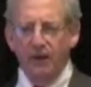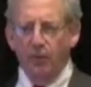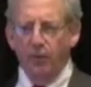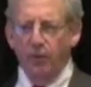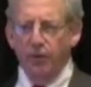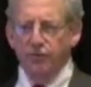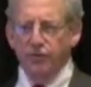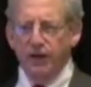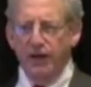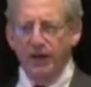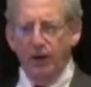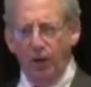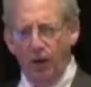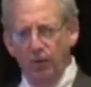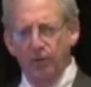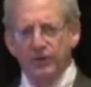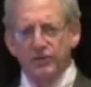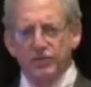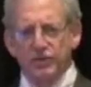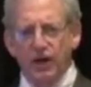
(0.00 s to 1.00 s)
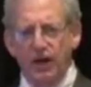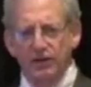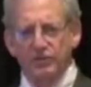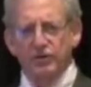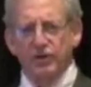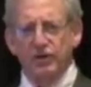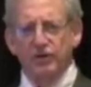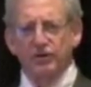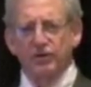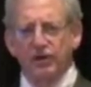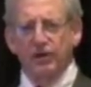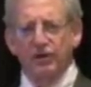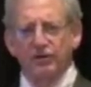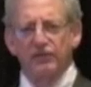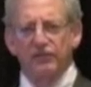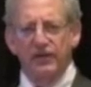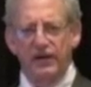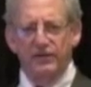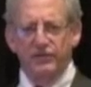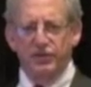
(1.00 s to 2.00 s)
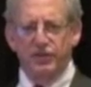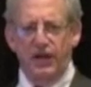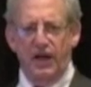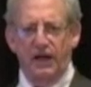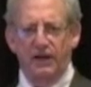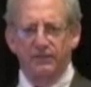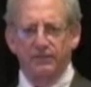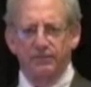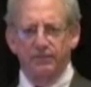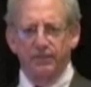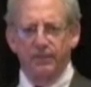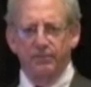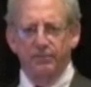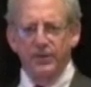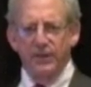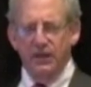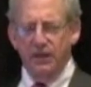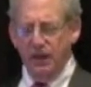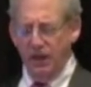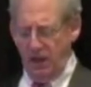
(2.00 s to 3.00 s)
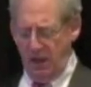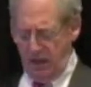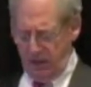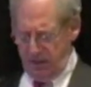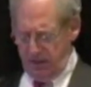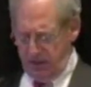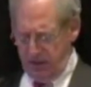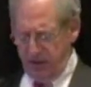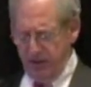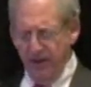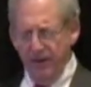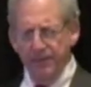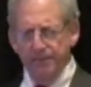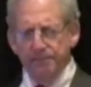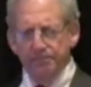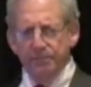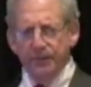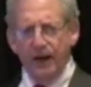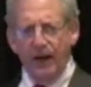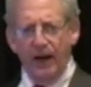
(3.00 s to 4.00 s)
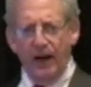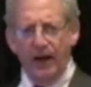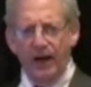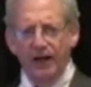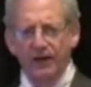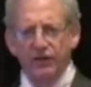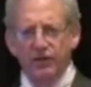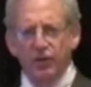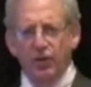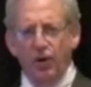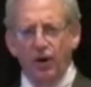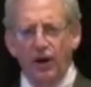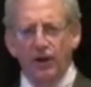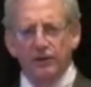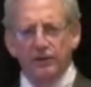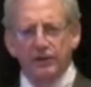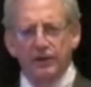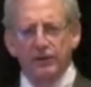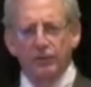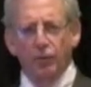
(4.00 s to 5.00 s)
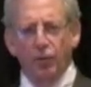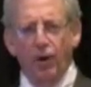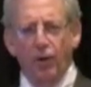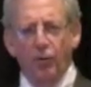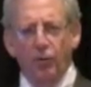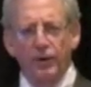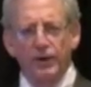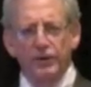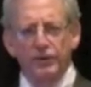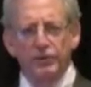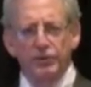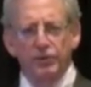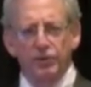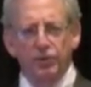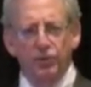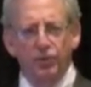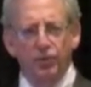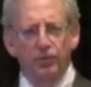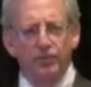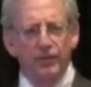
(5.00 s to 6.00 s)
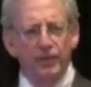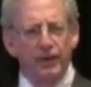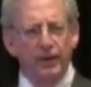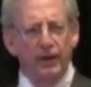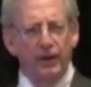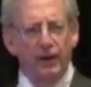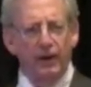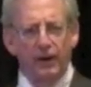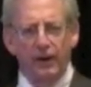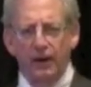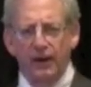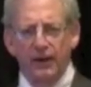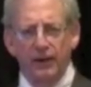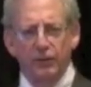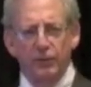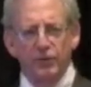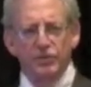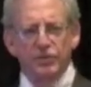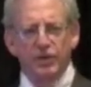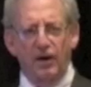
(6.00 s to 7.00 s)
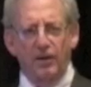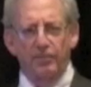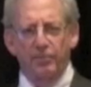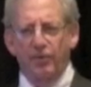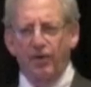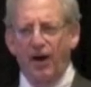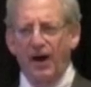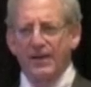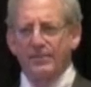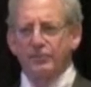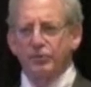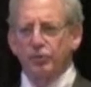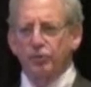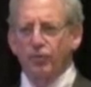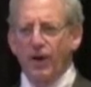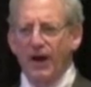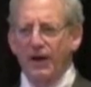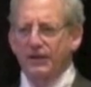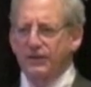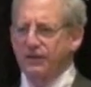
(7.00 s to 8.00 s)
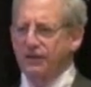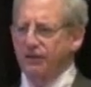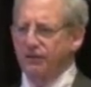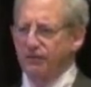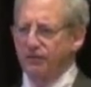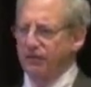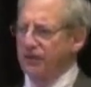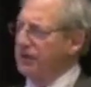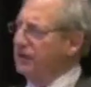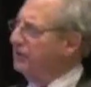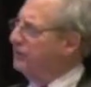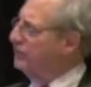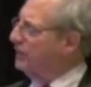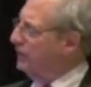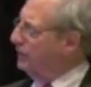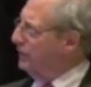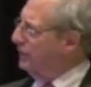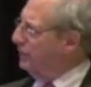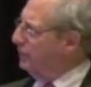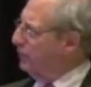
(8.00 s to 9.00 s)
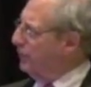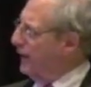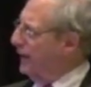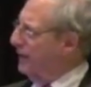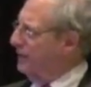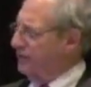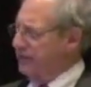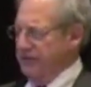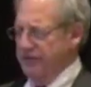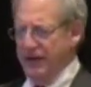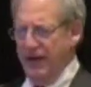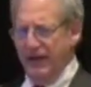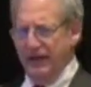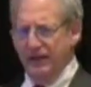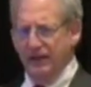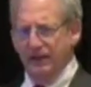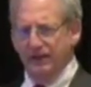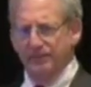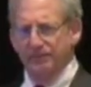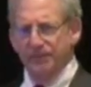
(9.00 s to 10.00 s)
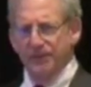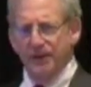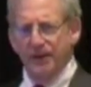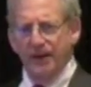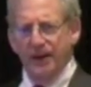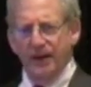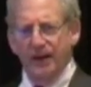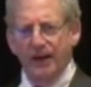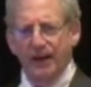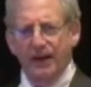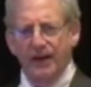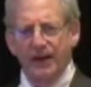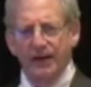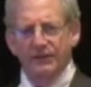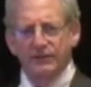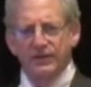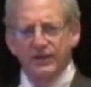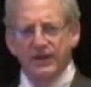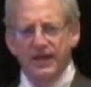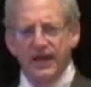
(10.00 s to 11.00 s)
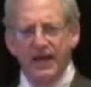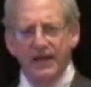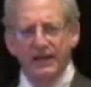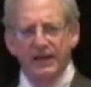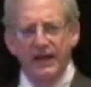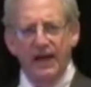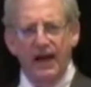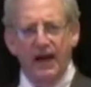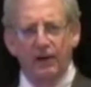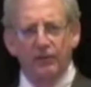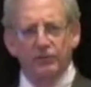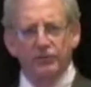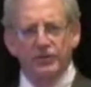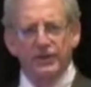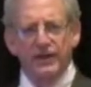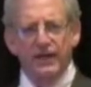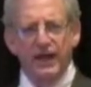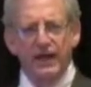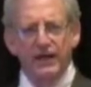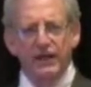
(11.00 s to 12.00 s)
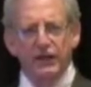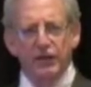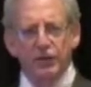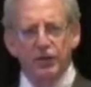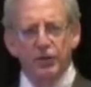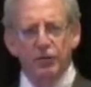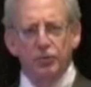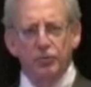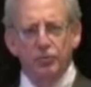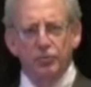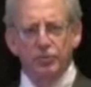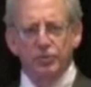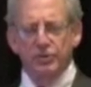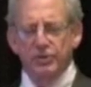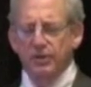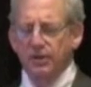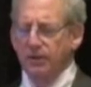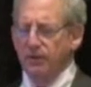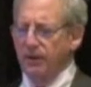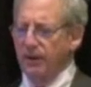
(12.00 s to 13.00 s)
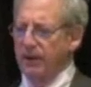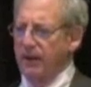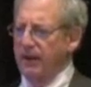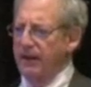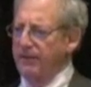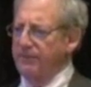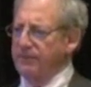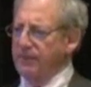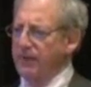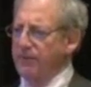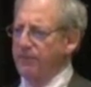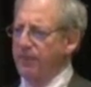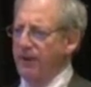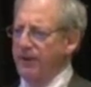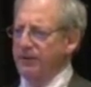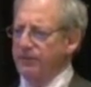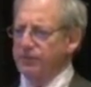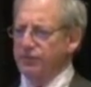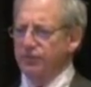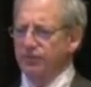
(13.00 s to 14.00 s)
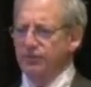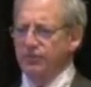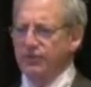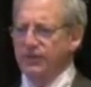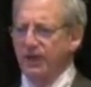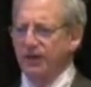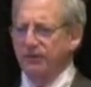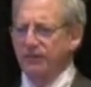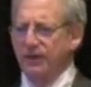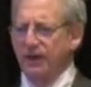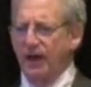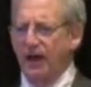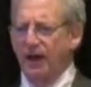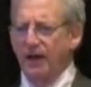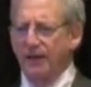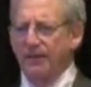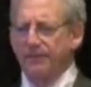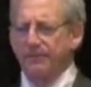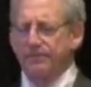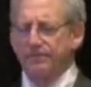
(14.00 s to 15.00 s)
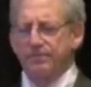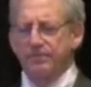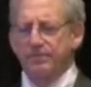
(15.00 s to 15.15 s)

which I took a little offense at, because I thought in what we do, it was our prime directive to liberate the data, to get it out, to get it used. Okay? But it turns out that